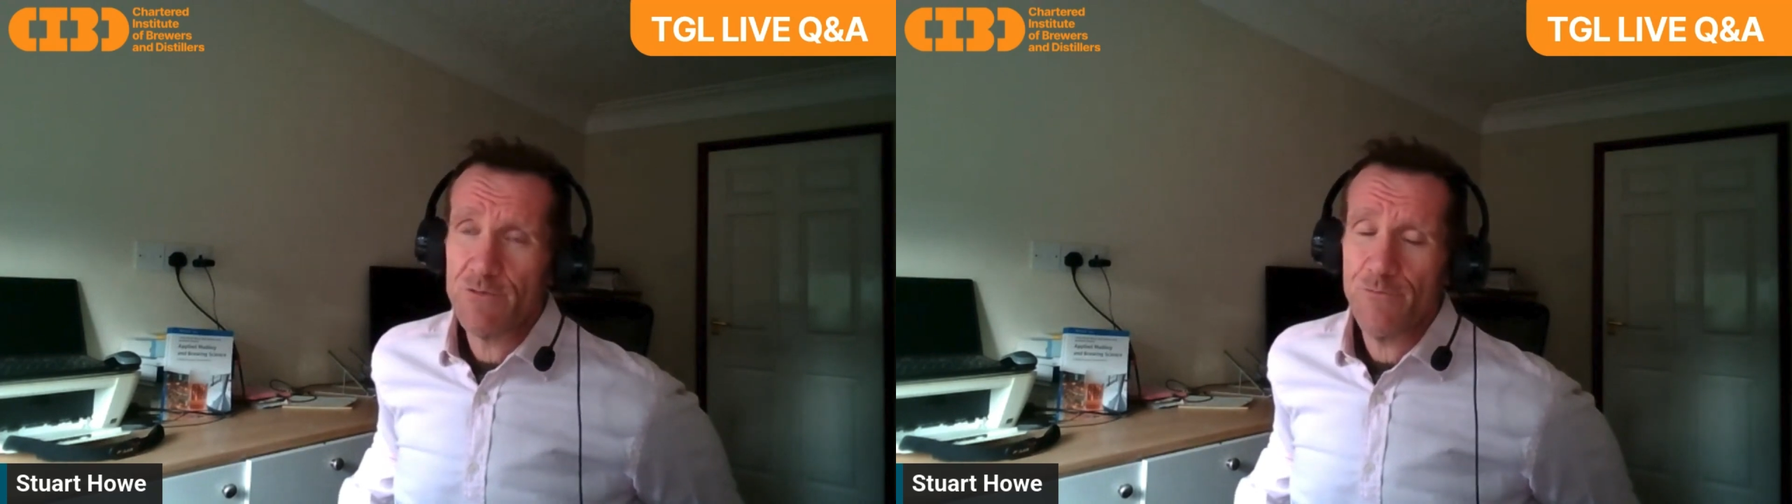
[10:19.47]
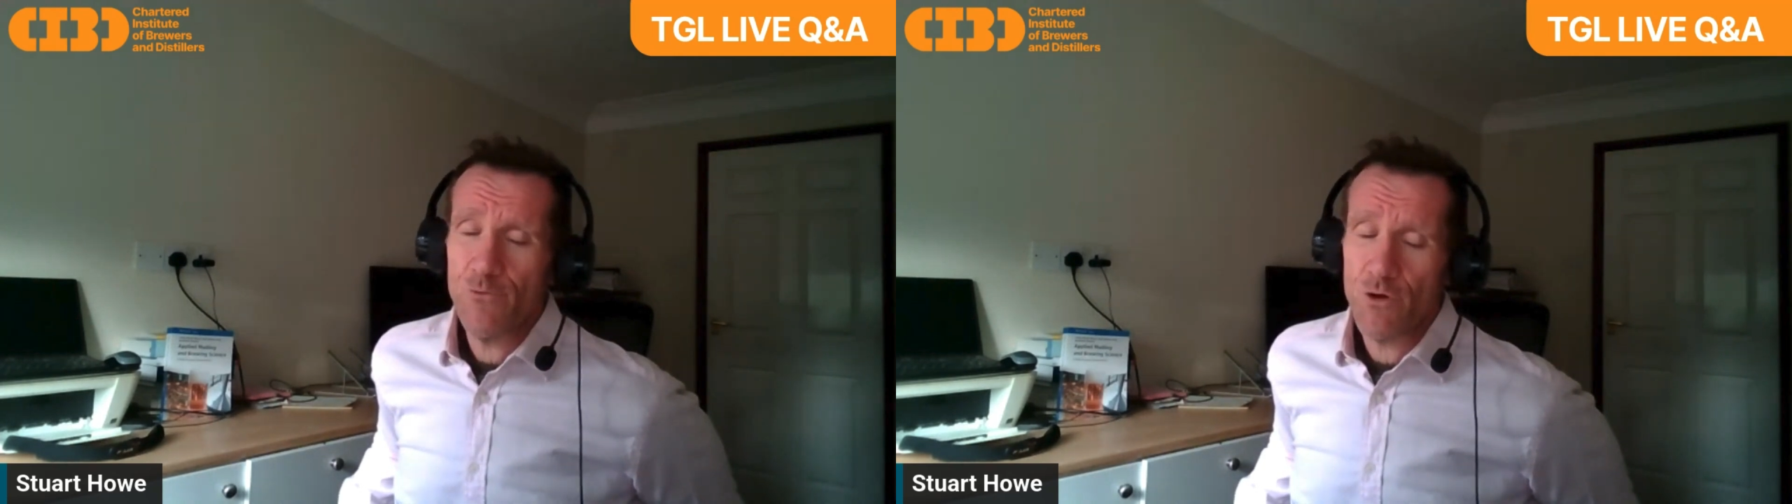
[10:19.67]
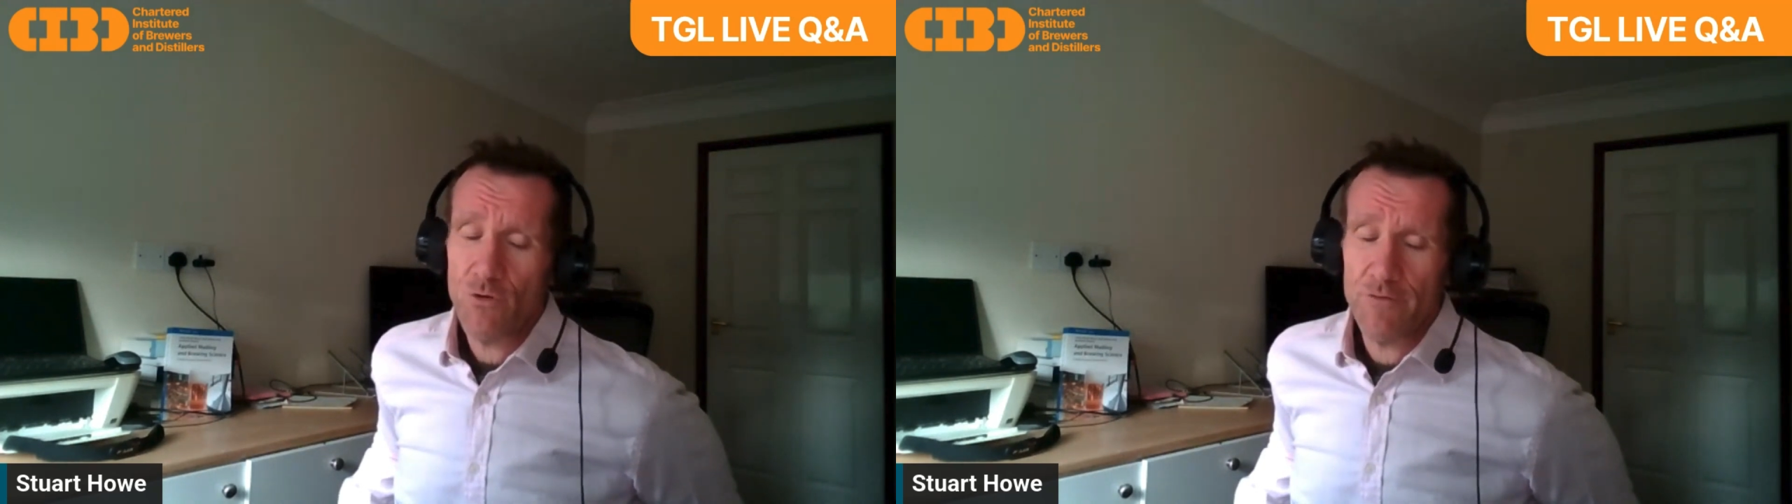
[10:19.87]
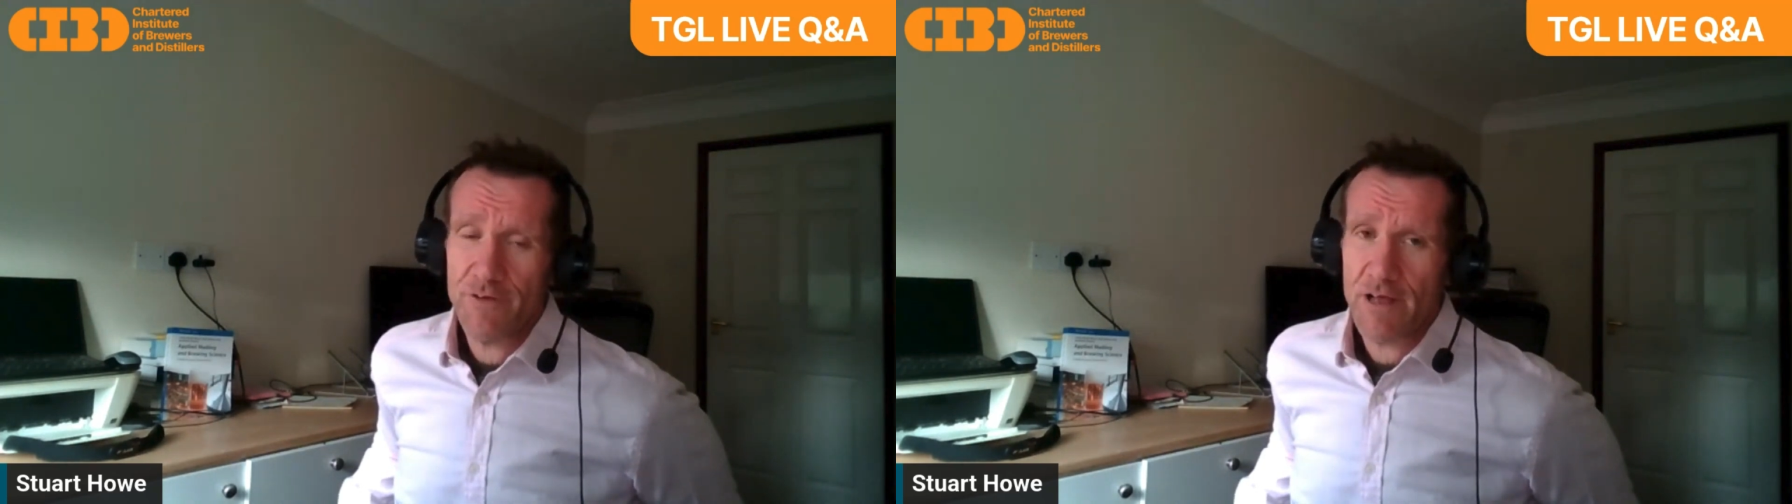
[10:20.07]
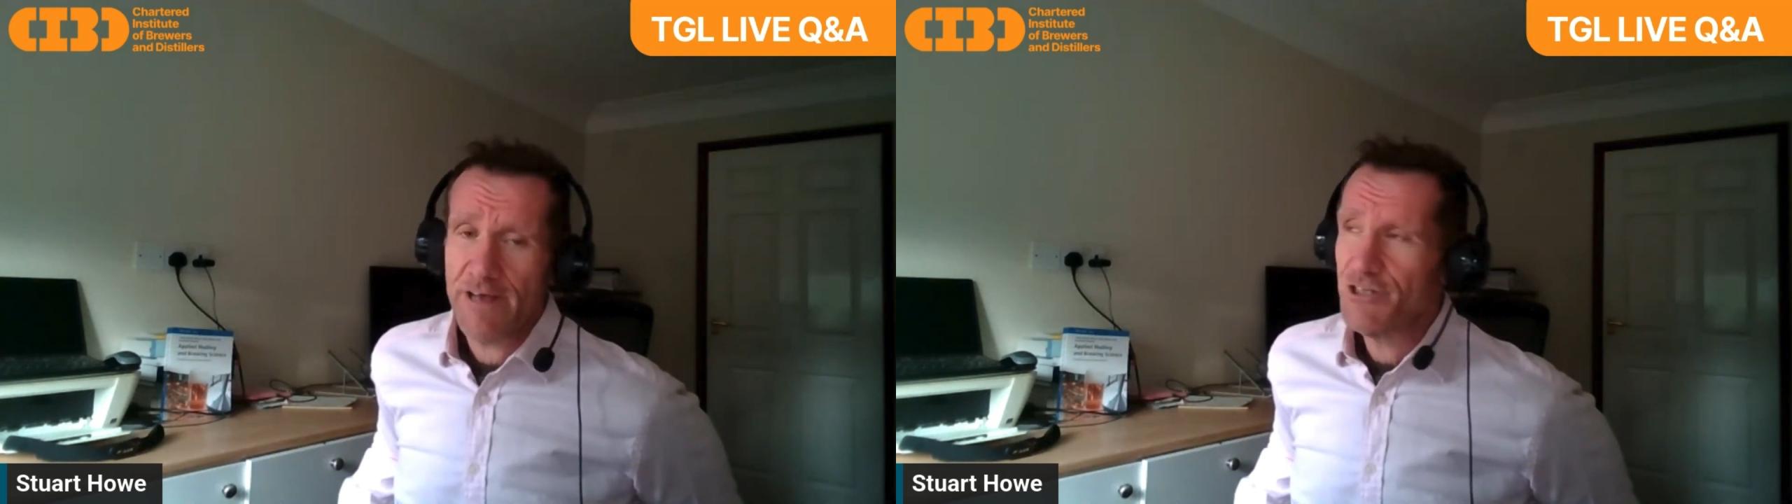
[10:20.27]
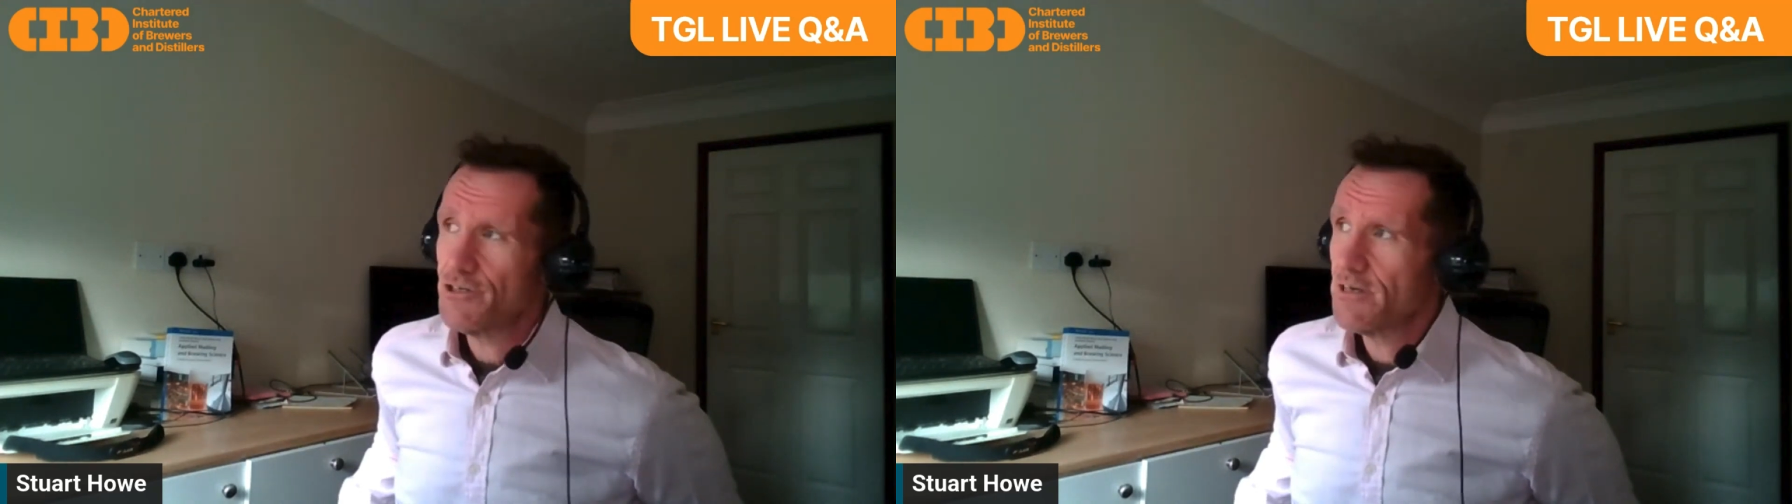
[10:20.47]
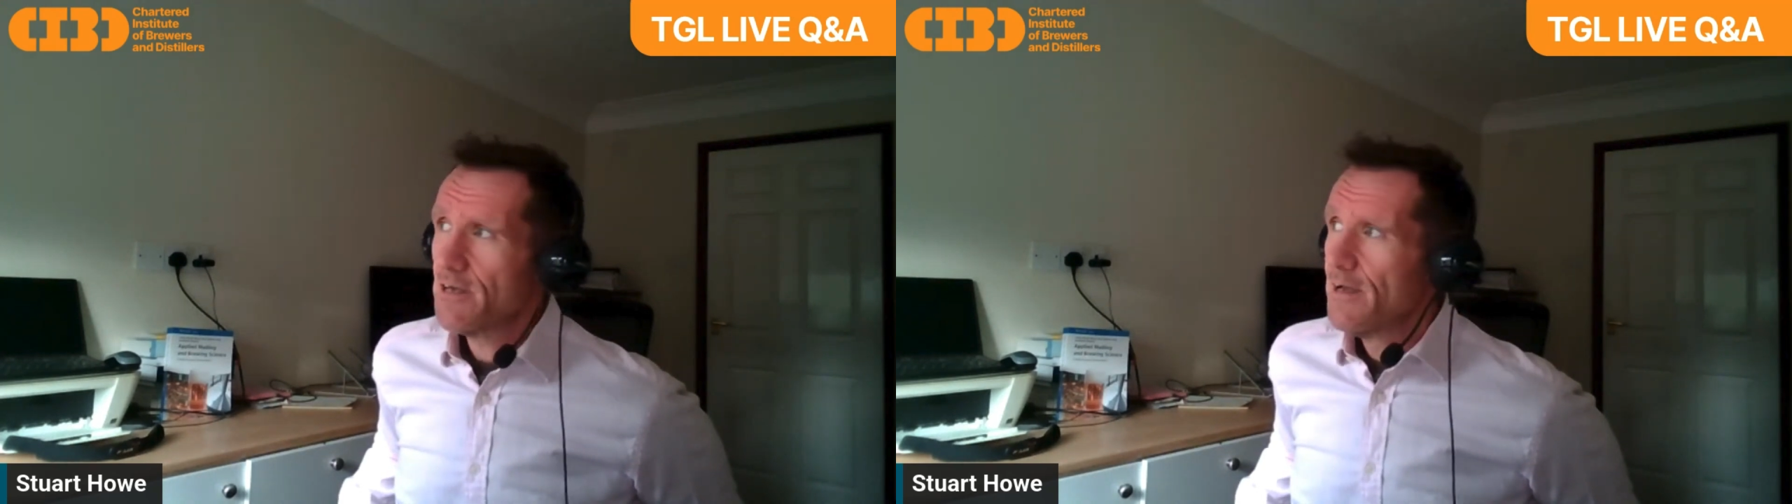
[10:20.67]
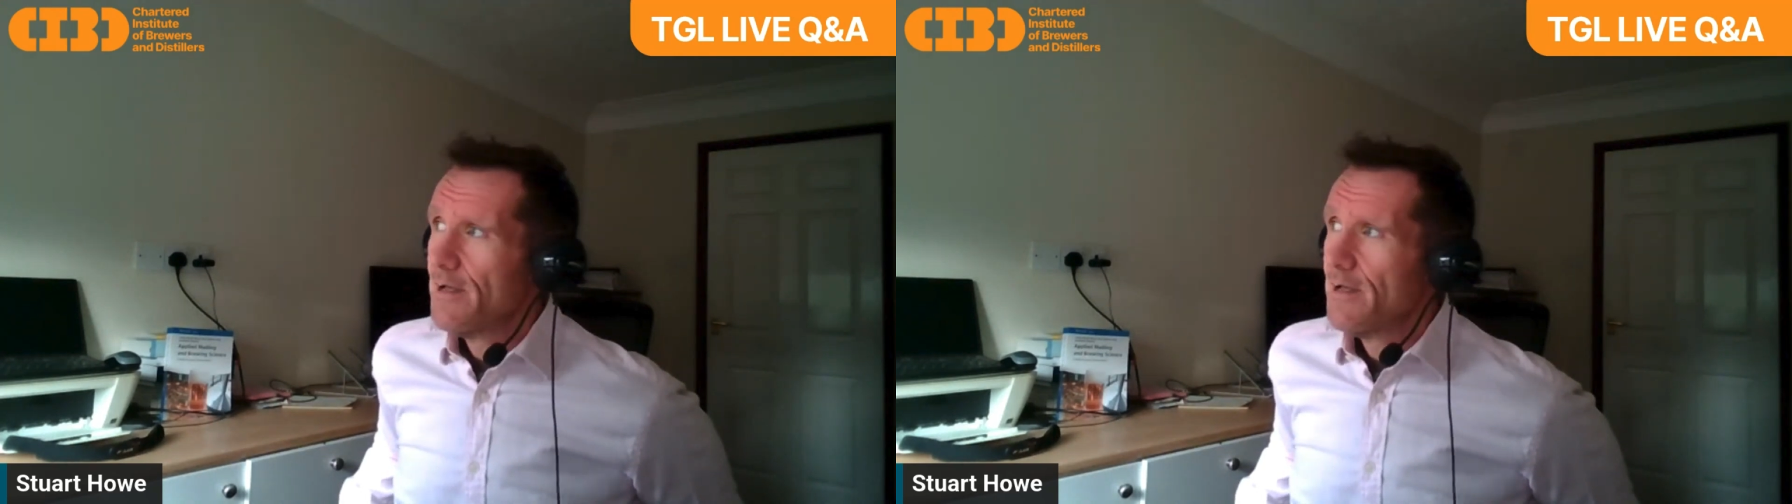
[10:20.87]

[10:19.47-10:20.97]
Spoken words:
for the qualification,